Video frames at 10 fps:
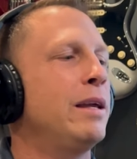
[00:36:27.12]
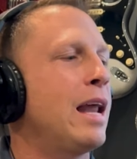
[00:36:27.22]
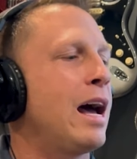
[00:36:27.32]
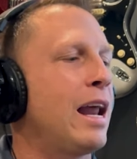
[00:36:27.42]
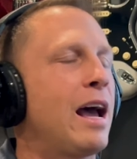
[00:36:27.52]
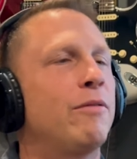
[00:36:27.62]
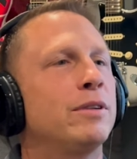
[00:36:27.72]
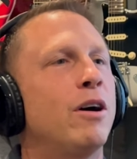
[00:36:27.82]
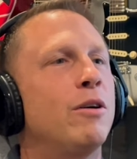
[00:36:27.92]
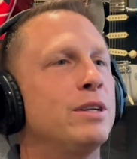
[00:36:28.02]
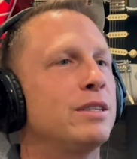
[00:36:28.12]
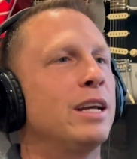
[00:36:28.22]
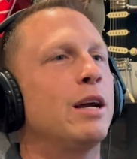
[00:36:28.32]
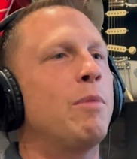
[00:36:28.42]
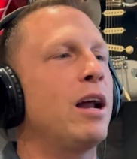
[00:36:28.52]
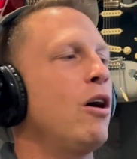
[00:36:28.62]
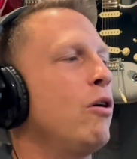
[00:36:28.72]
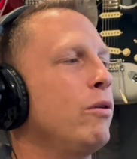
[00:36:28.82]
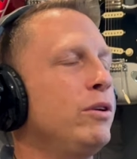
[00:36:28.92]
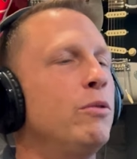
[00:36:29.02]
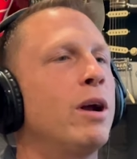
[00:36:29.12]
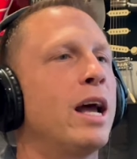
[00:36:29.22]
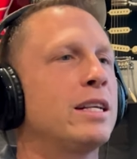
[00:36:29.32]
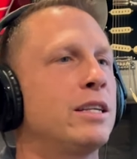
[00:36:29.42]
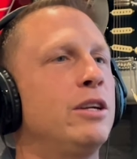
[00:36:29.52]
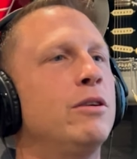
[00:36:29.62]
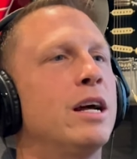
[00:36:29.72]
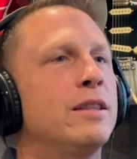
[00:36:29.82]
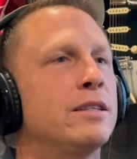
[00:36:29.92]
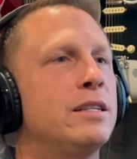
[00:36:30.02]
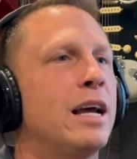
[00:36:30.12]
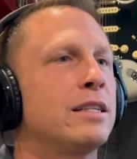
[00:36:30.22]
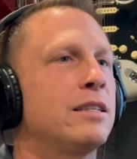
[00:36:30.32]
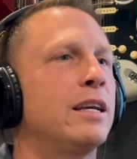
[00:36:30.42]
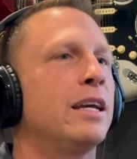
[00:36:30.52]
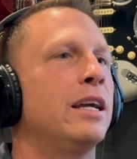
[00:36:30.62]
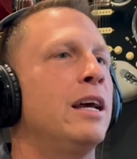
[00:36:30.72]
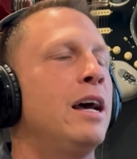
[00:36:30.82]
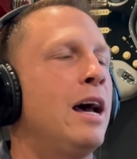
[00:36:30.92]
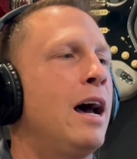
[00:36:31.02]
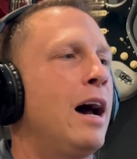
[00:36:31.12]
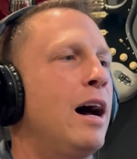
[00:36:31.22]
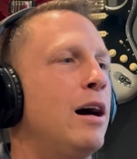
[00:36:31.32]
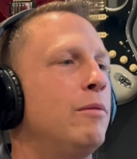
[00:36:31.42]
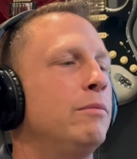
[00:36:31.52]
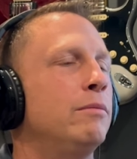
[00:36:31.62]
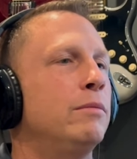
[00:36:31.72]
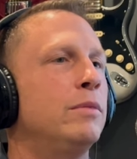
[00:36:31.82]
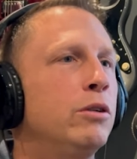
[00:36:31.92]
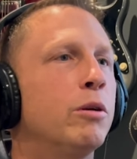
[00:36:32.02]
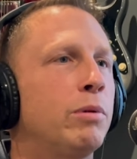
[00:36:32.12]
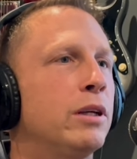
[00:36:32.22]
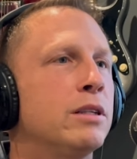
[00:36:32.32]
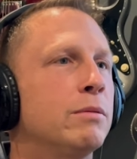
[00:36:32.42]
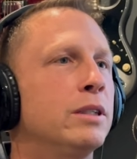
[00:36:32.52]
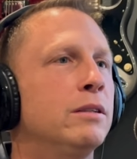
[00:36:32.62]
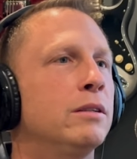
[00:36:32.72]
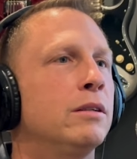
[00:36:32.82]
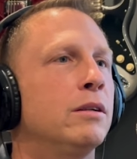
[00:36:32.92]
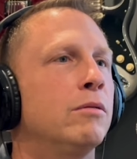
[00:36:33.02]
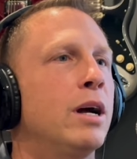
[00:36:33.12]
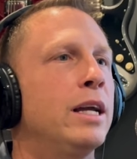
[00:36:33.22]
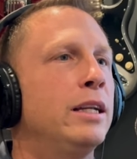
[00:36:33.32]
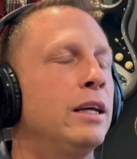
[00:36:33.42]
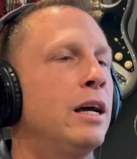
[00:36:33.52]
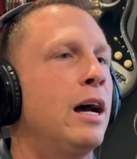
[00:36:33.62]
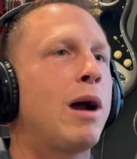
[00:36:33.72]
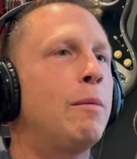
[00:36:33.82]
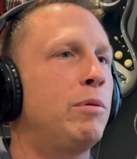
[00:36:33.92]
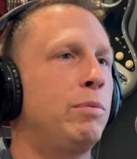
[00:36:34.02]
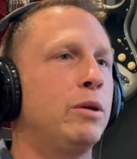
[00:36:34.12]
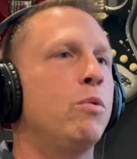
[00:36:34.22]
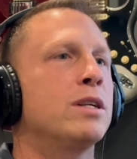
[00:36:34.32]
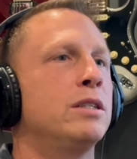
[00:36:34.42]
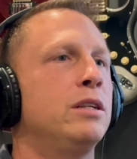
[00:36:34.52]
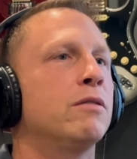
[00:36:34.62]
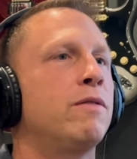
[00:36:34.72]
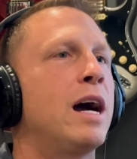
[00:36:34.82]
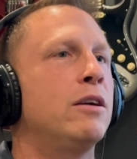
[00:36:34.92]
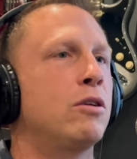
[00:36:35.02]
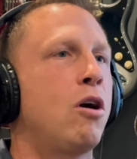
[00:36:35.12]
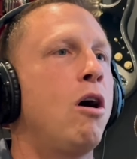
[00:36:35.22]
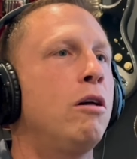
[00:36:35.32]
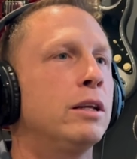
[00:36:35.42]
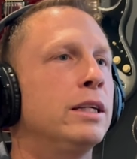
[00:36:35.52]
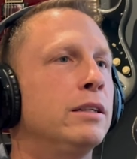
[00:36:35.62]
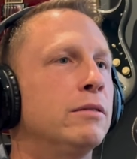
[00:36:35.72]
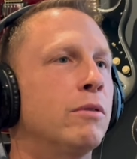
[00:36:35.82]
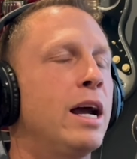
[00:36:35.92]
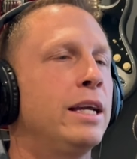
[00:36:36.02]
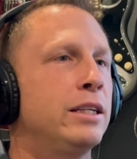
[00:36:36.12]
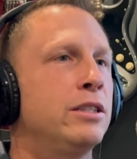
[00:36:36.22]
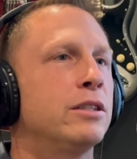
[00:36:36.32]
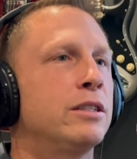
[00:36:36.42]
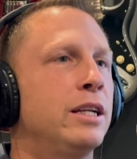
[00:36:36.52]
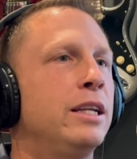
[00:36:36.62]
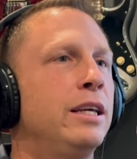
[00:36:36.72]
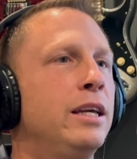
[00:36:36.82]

may not have to always think about, you want to execute on this next thing. You were a policeman, right? Probably wasn't your final calling, right? Because you're sitting